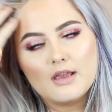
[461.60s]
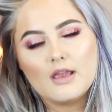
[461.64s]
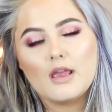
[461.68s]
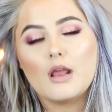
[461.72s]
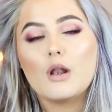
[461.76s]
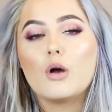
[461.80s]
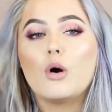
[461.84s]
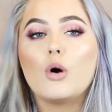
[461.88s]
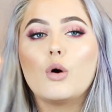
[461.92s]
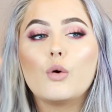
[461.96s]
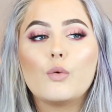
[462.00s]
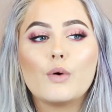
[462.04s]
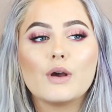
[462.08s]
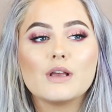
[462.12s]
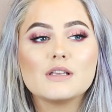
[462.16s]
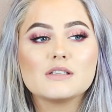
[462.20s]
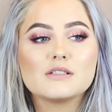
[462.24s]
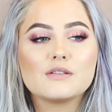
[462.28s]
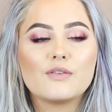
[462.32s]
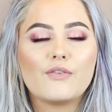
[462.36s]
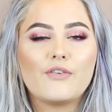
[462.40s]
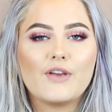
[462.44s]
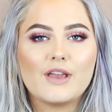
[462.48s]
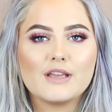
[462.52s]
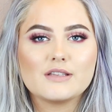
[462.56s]
it
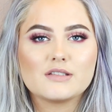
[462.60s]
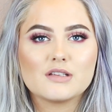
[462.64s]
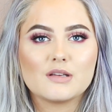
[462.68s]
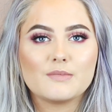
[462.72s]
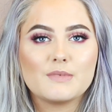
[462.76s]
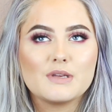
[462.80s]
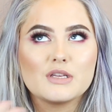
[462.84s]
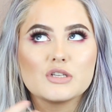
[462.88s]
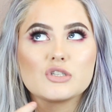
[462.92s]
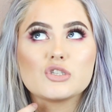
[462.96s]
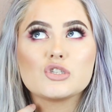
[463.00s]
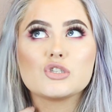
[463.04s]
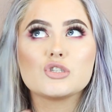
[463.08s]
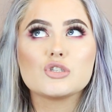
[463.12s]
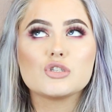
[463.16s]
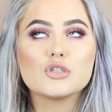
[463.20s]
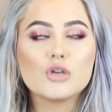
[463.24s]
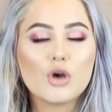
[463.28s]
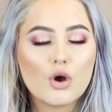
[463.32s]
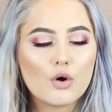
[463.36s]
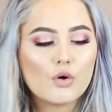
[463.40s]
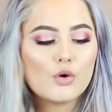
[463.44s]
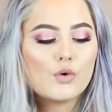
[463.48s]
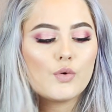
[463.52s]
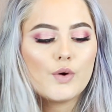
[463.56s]
always fades on me
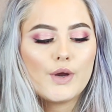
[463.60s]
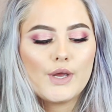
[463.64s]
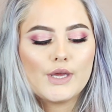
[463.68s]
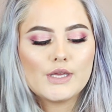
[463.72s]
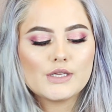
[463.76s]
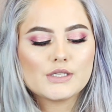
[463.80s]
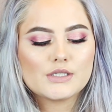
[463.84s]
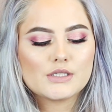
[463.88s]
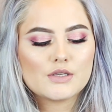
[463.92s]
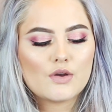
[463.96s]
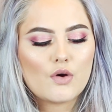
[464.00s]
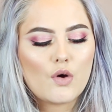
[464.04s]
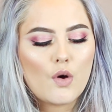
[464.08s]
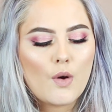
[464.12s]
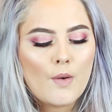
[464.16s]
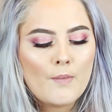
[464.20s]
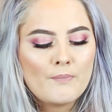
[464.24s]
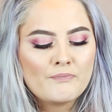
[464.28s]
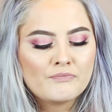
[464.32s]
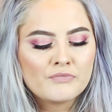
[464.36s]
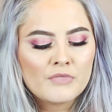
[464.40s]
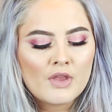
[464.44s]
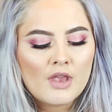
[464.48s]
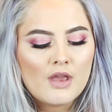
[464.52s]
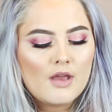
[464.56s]
so quick. So,
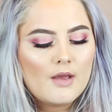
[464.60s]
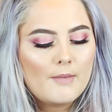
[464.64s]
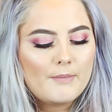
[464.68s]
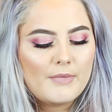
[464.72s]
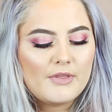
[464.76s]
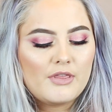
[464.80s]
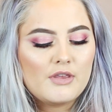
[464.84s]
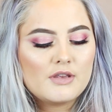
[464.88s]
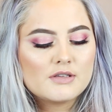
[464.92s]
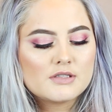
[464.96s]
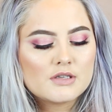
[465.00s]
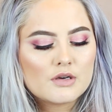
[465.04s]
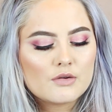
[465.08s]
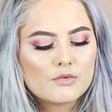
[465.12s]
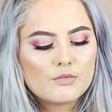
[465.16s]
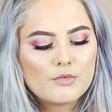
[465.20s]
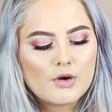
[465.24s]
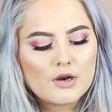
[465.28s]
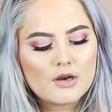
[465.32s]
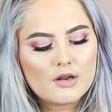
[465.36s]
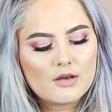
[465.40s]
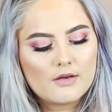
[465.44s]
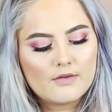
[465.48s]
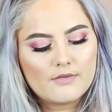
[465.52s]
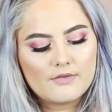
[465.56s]
but these are
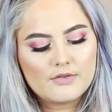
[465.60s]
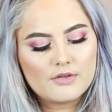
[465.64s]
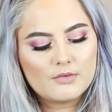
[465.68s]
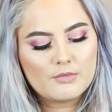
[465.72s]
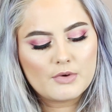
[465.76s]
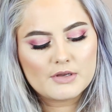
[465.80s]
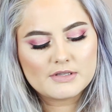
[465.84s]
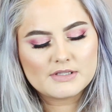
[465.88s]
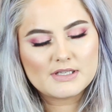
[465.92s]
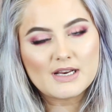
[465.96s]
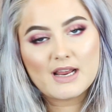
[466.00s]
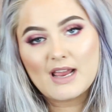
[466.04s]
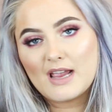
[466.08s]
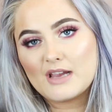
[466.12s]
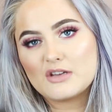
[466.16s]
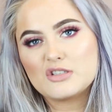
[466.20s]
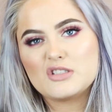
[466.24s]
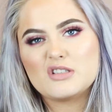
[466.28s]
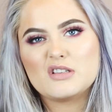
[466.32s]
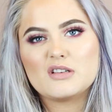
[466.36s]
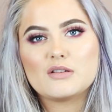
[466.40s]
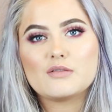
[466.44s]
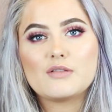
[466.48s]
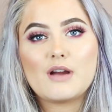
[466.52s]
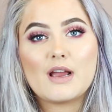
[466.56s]
one of the ones that I
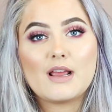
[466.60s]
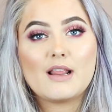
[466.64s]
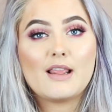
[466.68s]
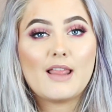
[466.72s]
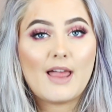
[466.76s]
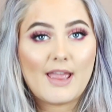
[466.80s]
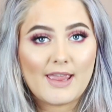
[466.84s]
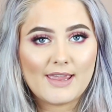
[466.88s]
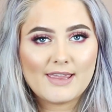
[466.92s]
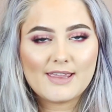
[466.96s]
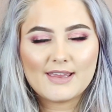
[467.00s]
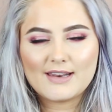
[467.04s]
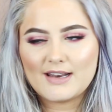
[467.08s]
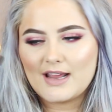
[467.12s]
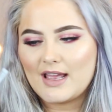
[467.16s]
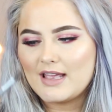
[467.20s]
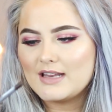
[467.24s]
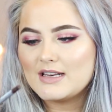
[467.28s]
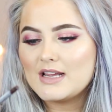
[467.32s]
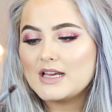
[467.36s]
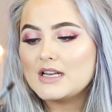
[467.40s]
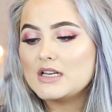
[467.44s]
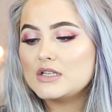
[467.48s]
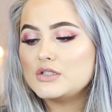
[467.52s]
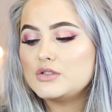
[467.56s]
actually quite like, and
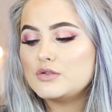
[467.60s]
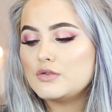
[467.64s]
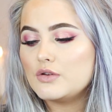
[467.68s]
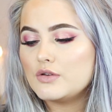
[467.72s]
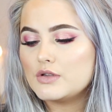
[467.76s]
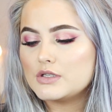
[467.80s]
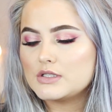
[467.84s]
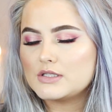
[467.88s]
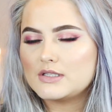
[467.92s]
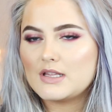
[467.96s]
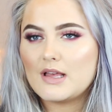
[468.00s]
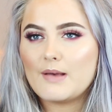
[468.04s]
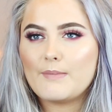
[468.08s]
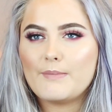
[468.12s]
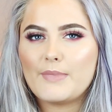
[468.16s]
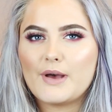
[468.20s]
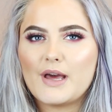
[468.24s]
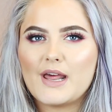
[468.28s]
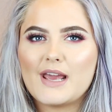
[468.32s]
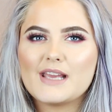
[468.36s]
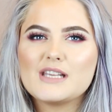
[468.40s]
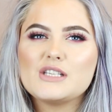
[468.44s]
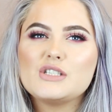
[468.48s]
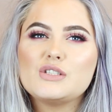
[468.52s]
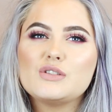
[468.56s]
I do use them,
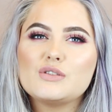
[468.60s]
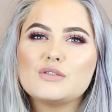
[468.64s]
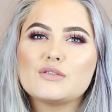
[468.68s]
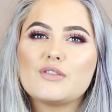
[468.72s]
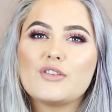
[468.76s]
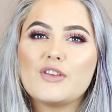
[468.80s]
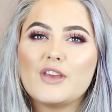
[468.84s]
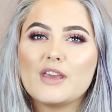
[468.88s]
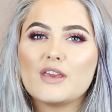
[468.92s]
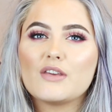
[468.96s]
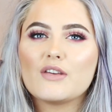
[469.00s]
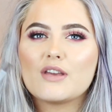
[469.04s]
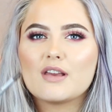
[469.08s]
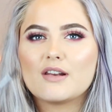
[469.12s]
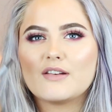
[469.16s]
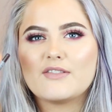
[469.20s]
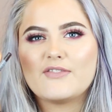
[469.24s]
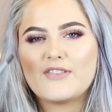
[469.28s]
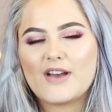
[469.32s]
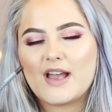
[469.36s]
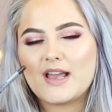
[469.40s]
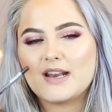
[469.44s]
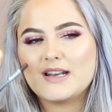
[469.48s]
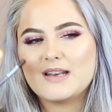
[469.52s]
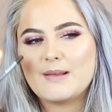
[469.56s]
but I do think you can
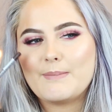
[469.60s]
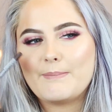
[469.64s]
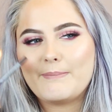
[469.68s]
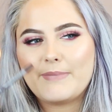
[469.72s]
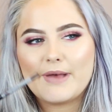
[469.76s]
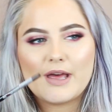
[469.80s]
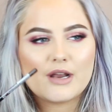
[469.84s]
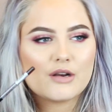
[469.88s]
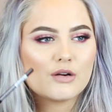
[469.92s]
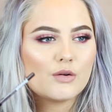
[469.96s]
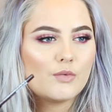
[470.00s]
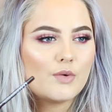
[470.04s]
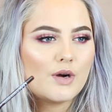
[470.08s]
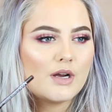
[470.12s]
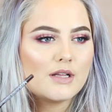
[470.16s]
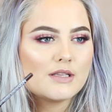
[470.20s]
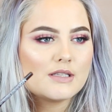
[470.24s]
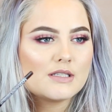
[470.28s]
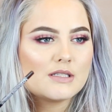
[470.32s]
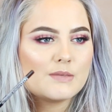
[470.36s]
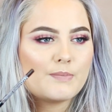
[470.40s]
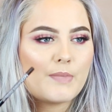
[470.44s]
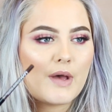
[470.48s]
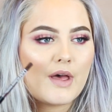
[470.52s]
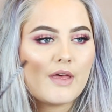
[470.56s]
find better
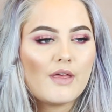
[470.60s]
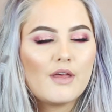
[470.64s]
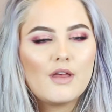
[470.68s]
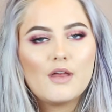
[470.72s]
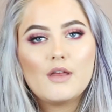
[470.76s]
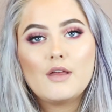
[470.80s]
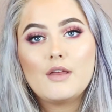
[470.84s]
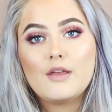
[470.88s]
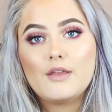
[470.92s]
ones, but